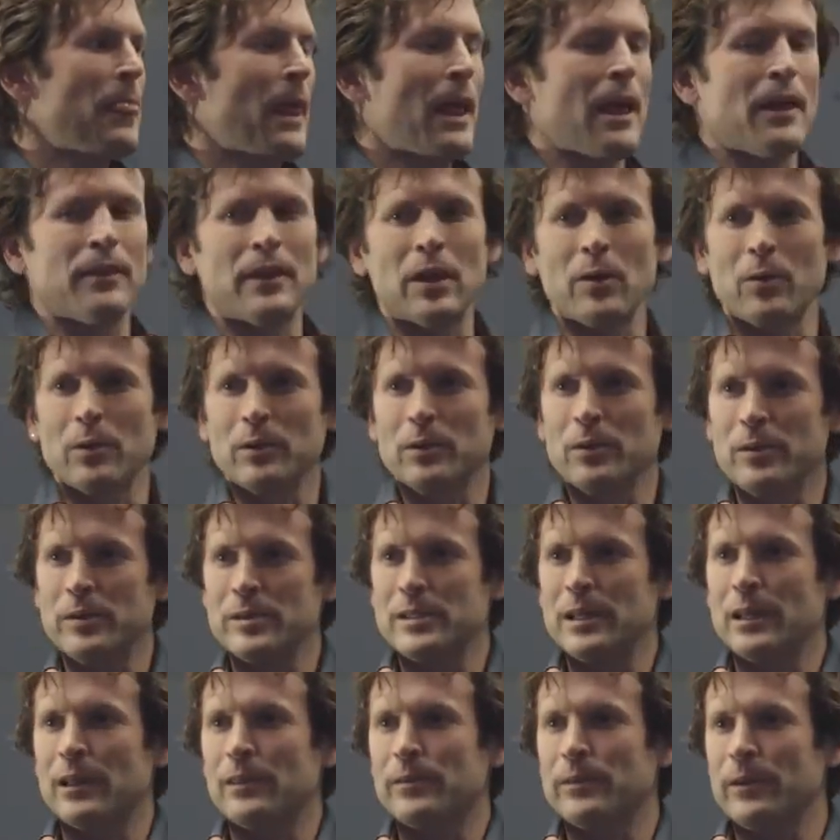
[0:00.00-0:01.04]
And they were
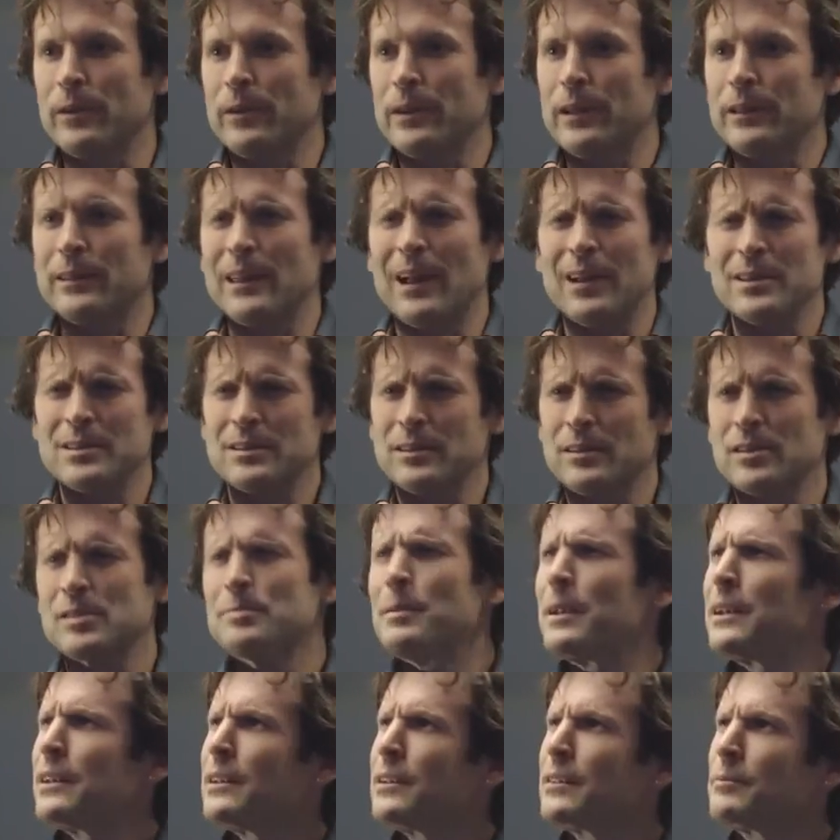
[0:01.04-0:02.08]
losing 30000 they're
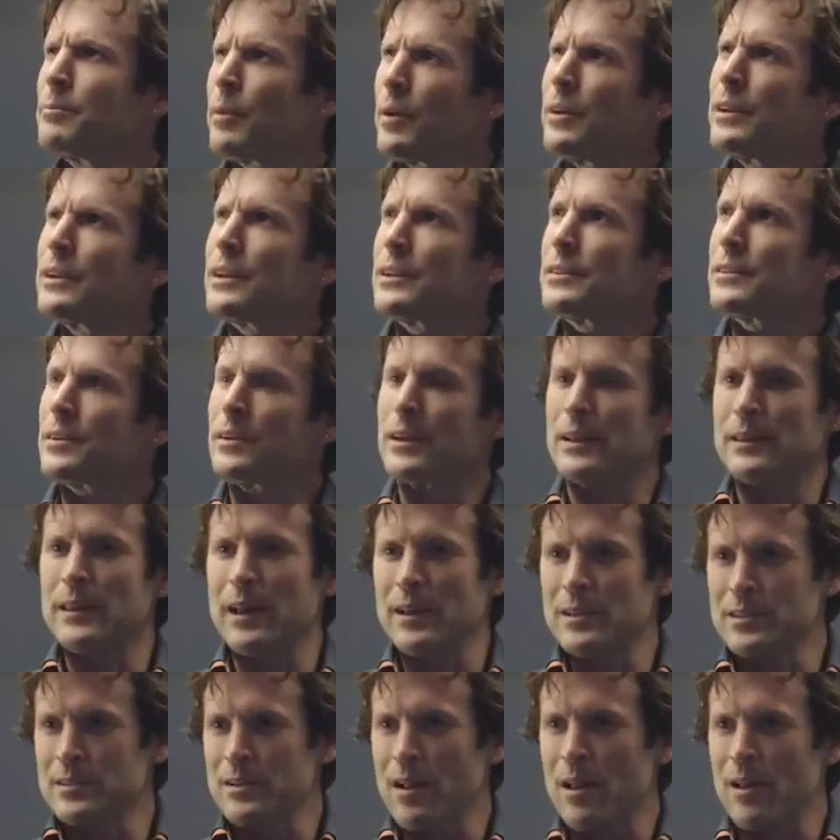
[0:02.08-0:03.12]
spending, burning like
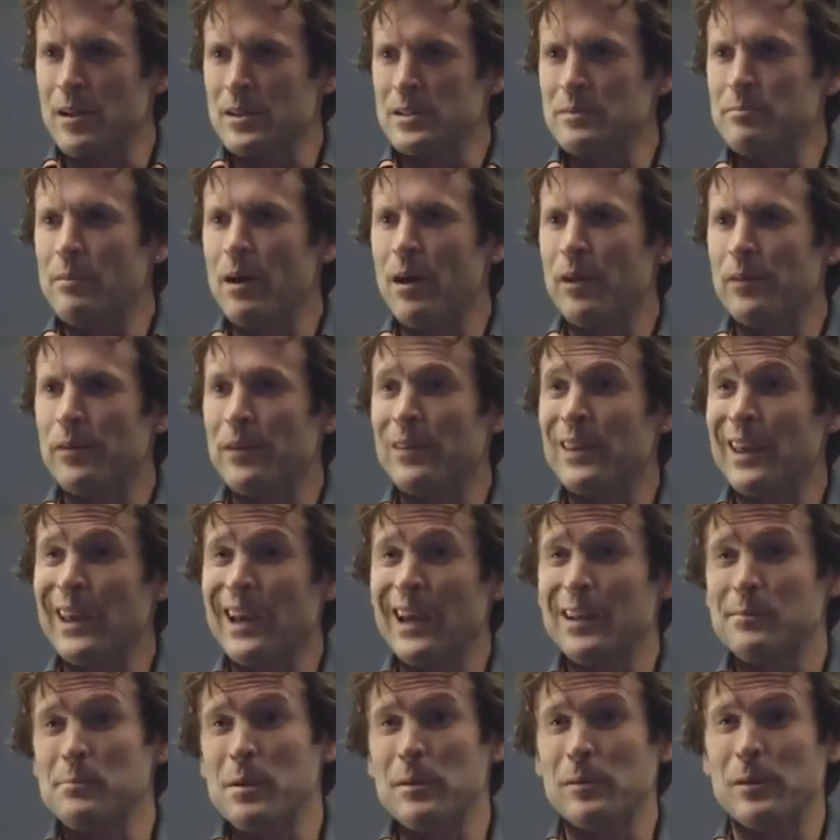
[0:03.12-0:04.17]
$30,000 a month, and they
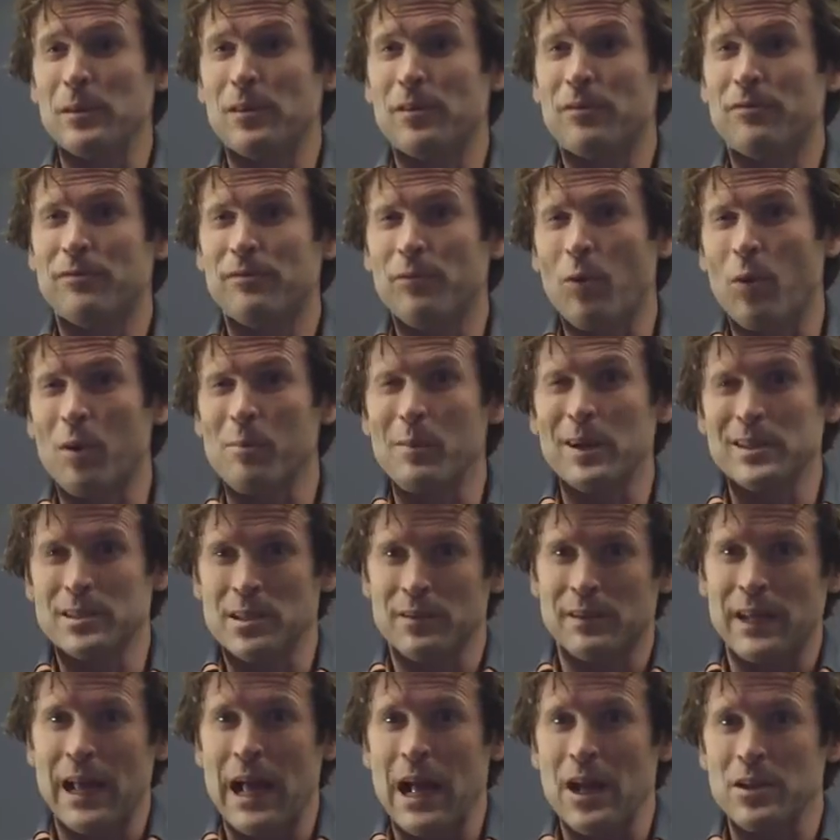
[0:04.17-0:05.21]
had maybe four months
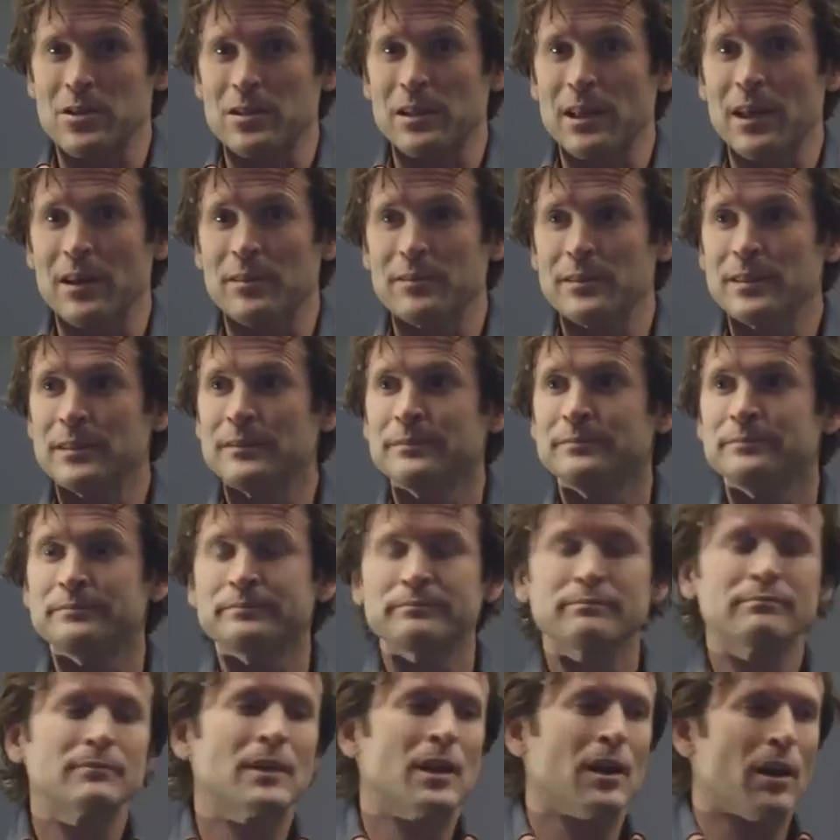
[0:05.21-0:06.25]
of cash left.
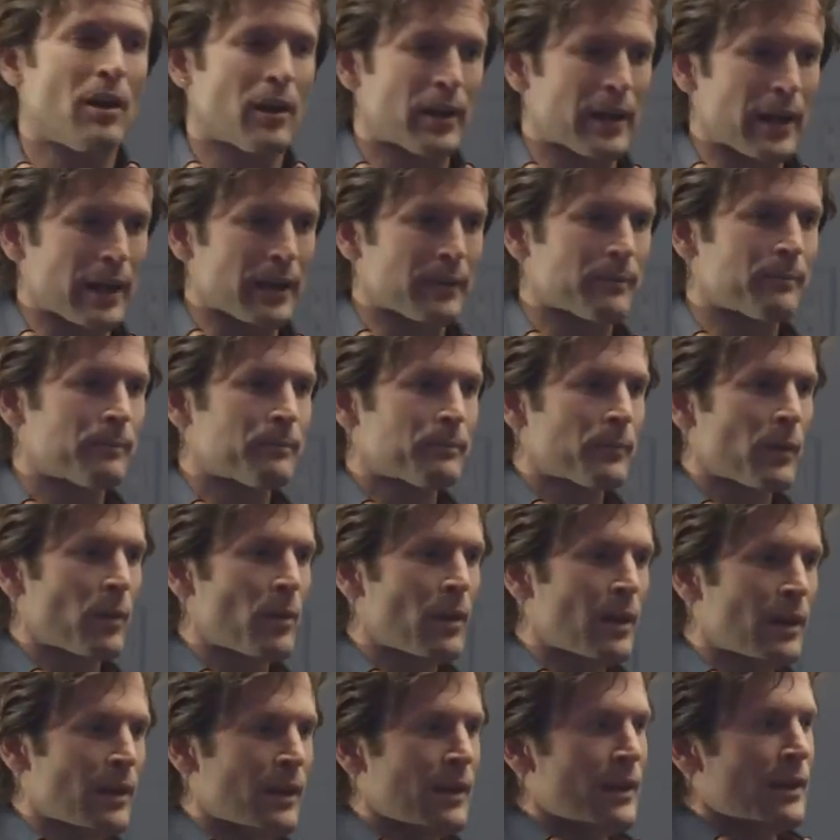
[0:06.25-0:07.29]
Okay.
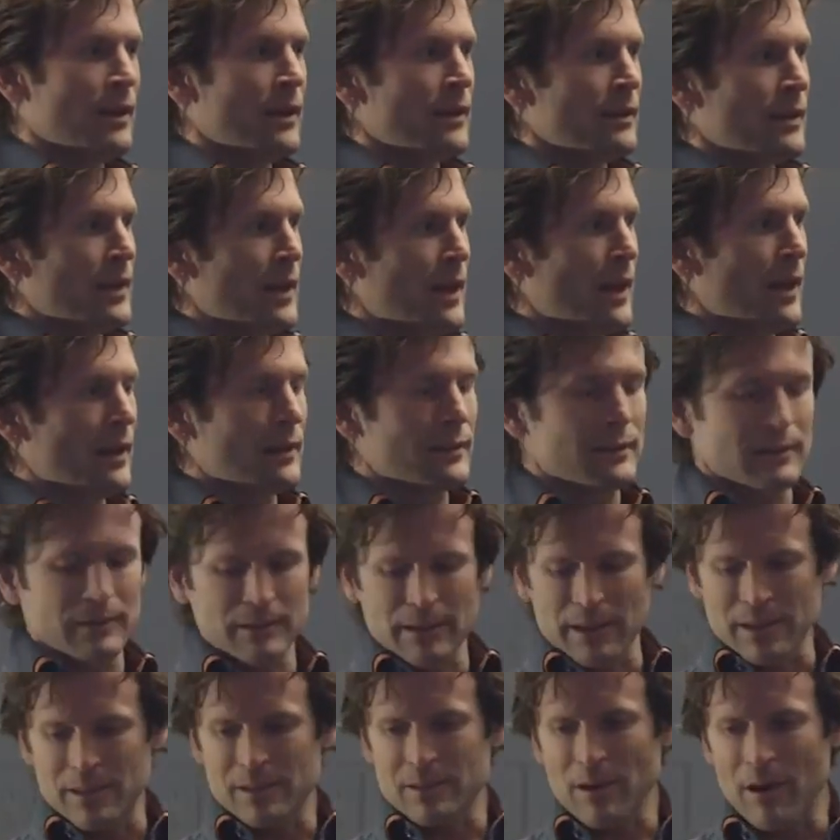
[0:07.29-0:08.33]
They had,
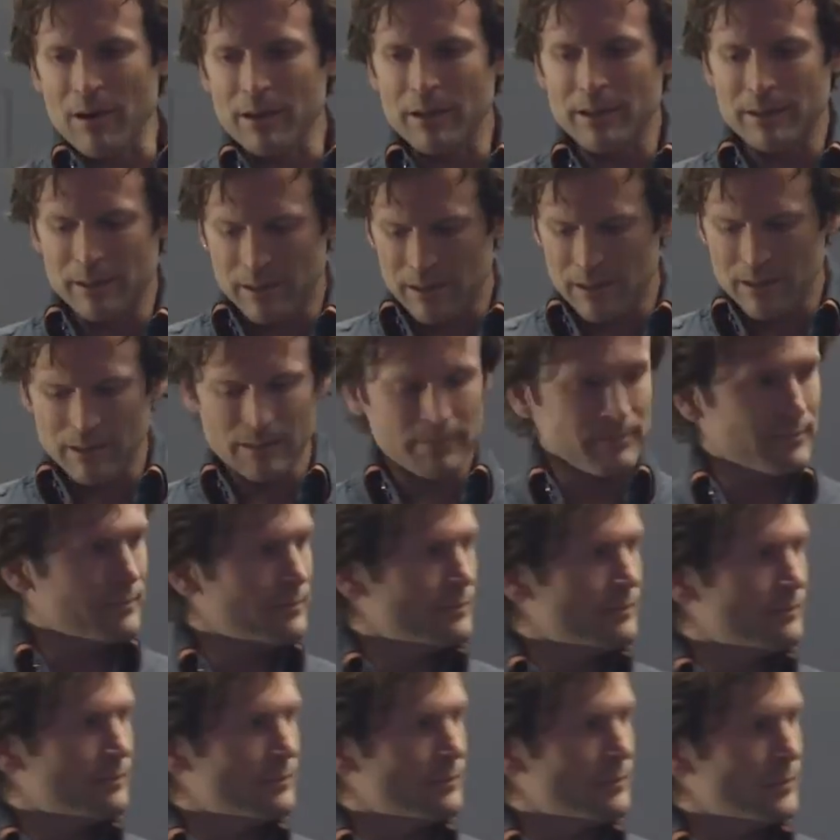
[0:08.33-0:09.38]
they started the,
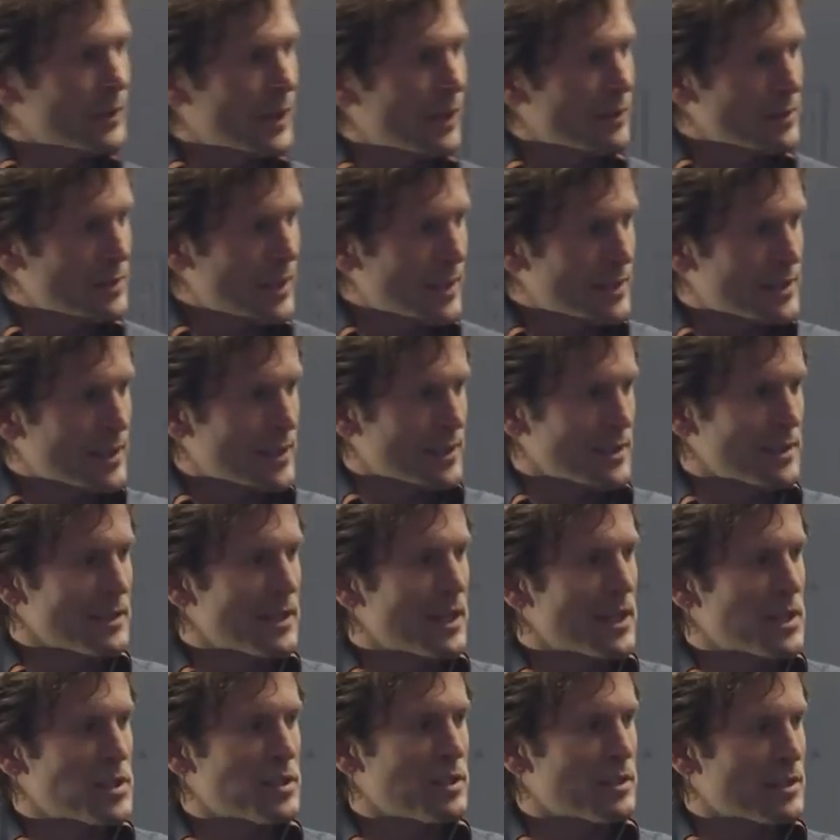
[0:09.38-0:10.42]
okay, so that says
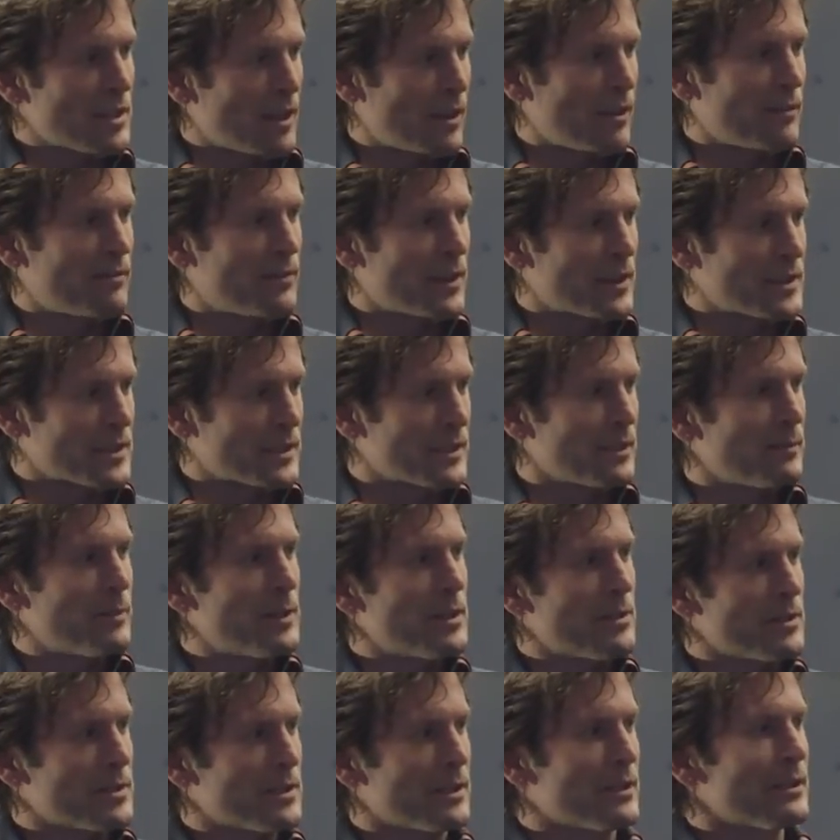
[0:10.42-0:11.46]
niche, it's all fuzzy, but
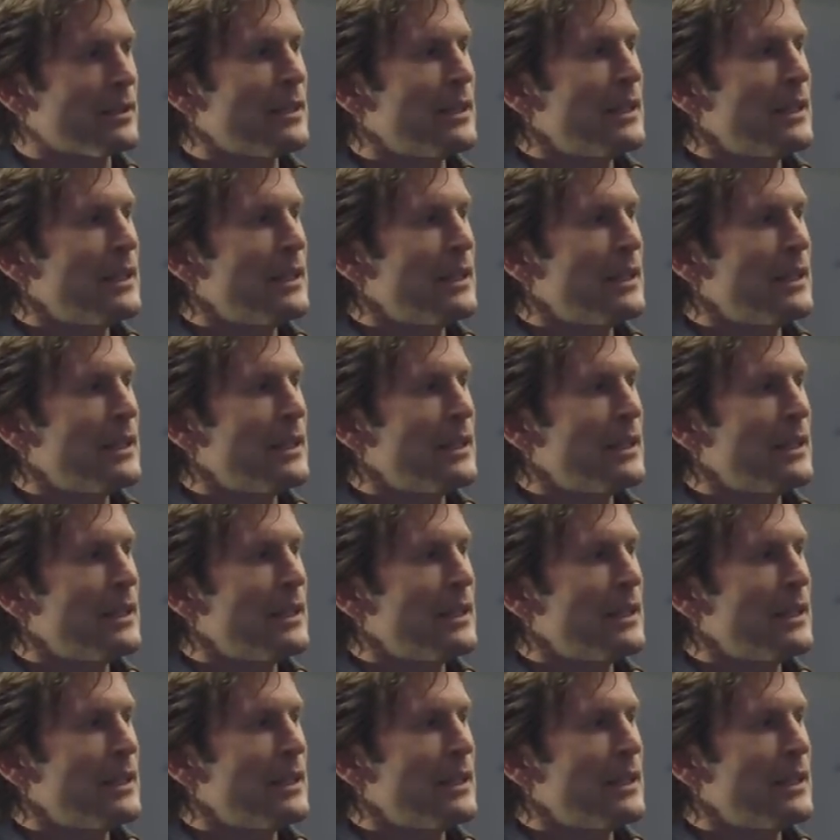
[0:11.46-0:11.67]
you'll see.